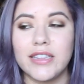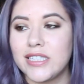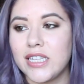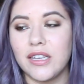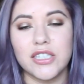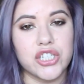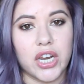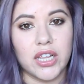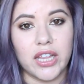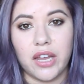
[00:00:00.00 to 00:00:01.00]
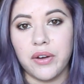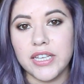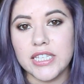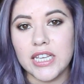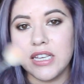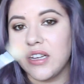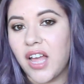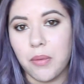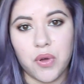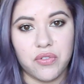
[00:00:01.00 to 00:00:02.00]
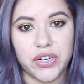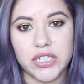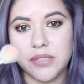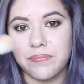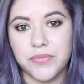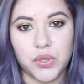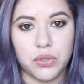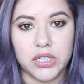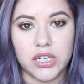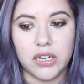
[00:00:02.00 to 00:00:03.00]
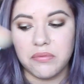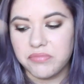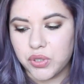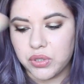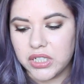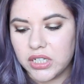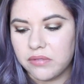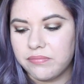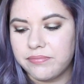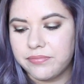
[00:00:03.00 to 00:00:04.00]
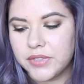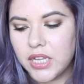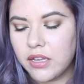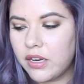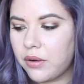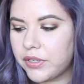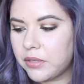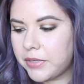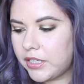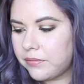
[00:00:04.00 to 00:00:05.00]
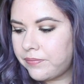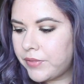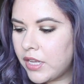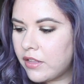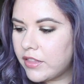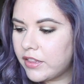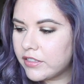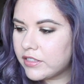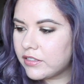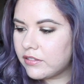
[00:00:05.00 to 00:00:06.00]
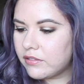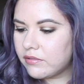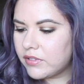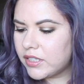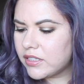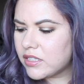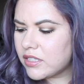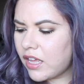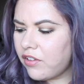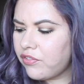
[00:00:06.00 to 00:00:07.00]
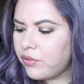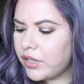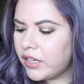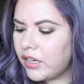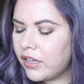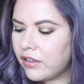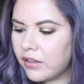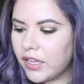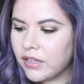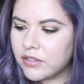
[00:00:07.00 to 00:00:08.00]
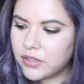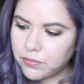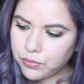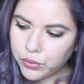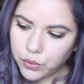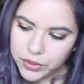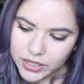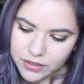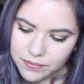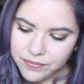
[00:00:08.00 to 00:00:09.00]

This thing is shedding like crazy. I'm over it. Totally done. Totally done. Not worth the money. Then this e.l.f. one, it's broken.